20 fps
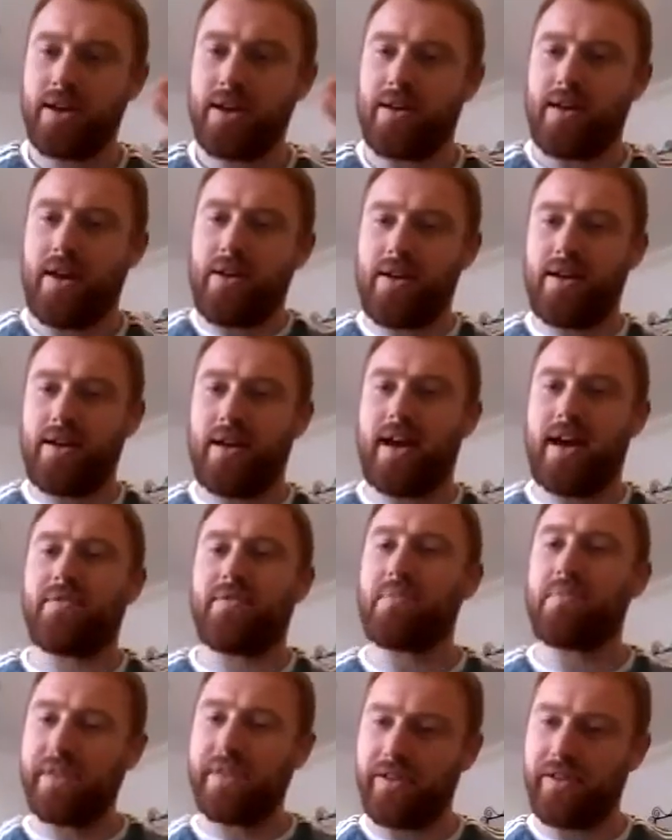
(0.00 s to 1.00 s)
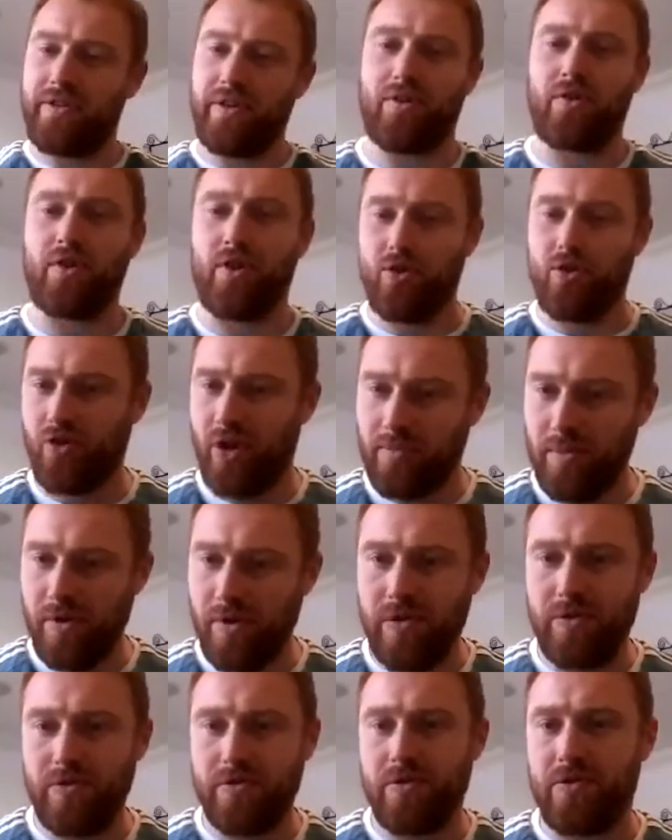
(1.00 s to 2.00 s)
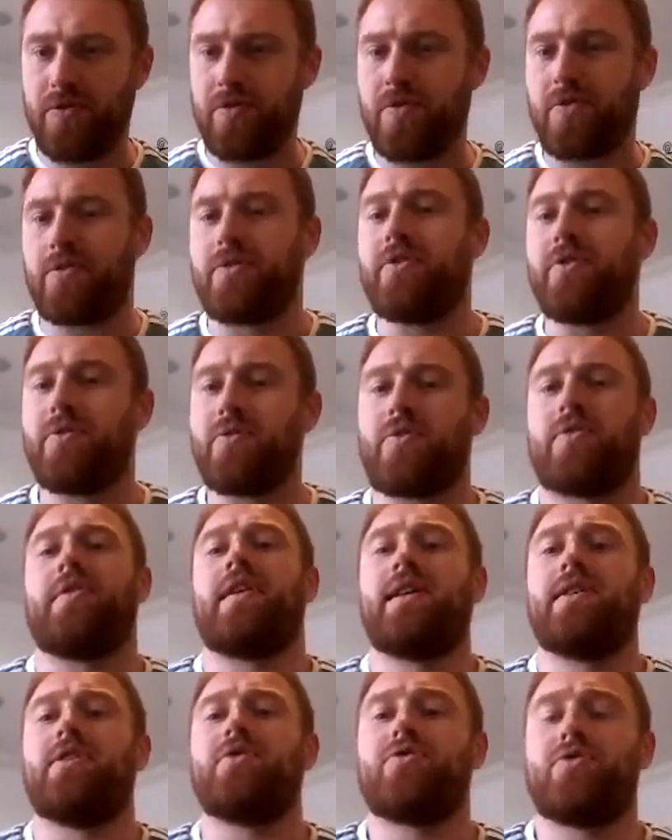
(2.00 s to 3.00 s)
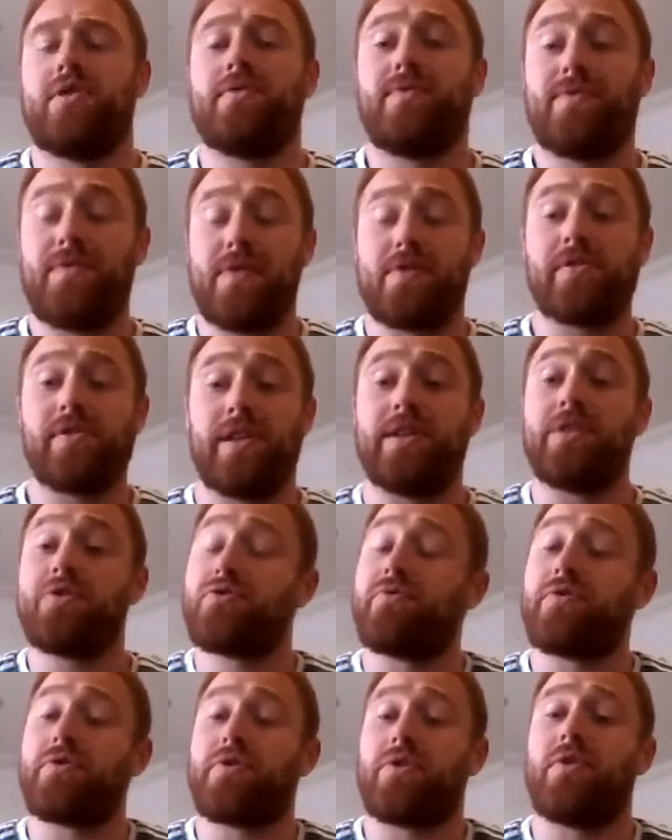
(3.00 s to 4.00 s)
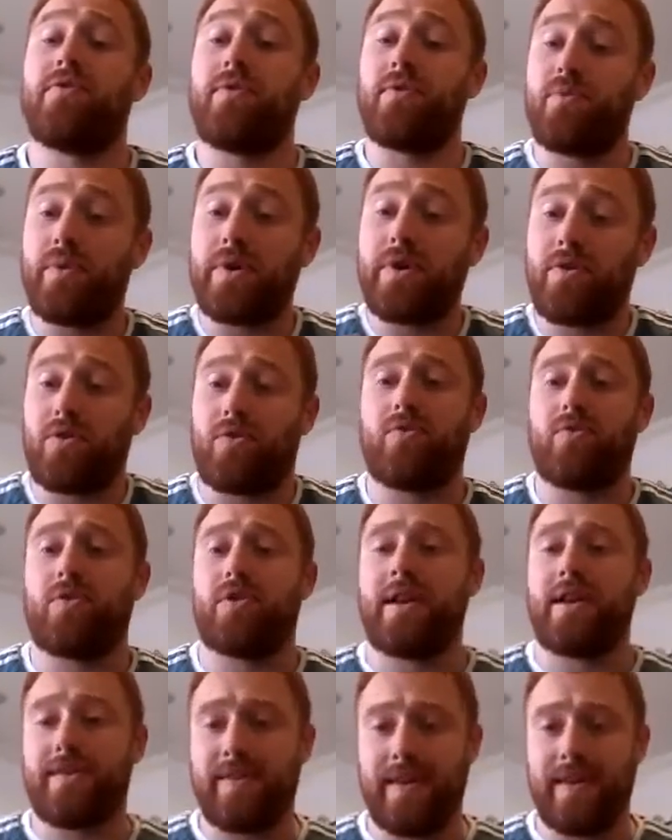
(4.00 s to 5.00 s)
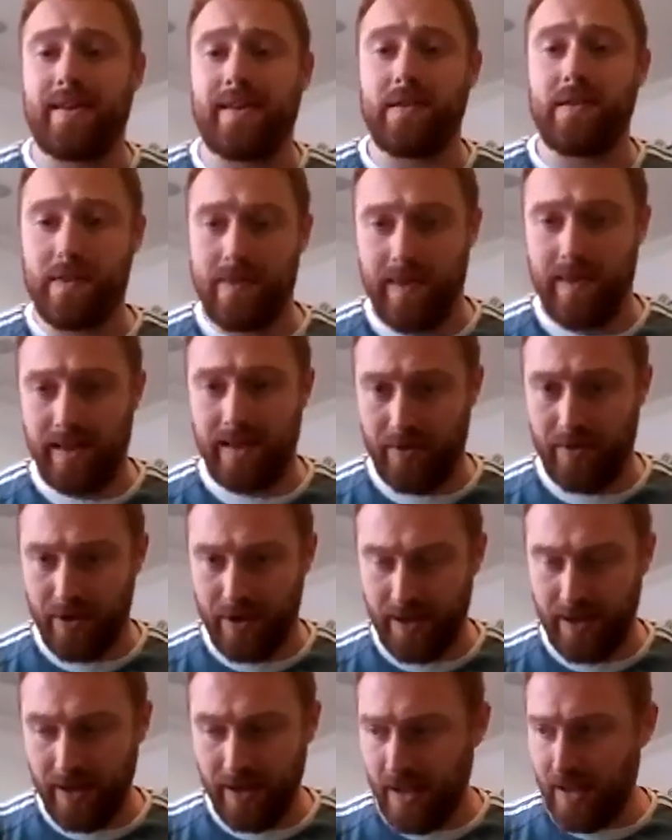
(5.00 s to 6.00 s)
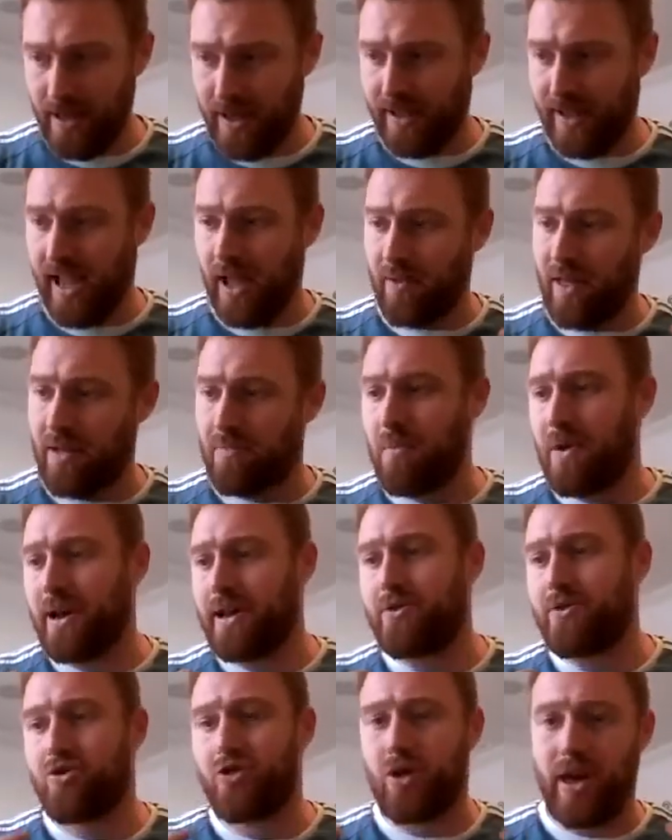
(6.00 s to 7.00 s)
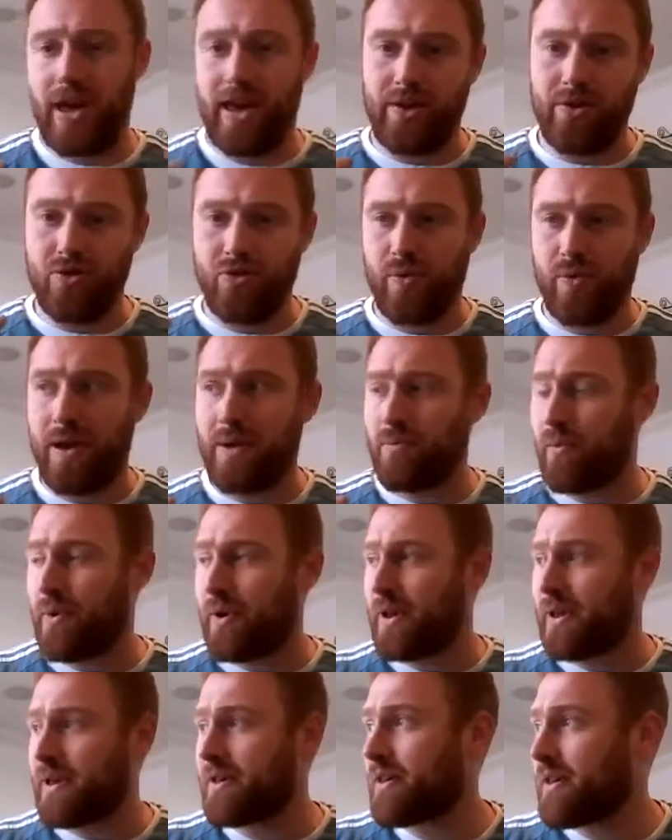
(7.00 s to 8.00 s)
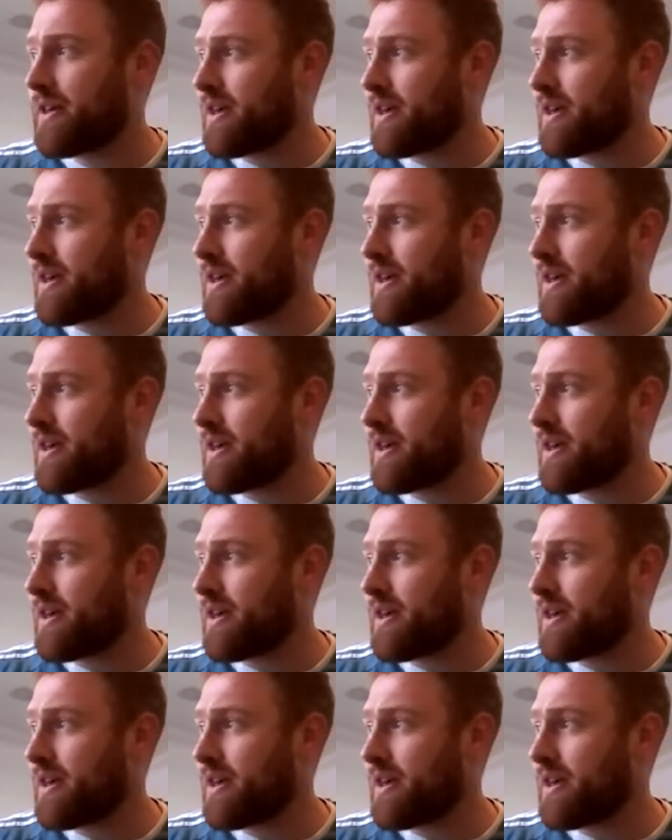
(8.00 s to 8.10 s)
have the ability to contract muscles and use the physical energy reserve that we store in our cells anyway, and how that might change when we're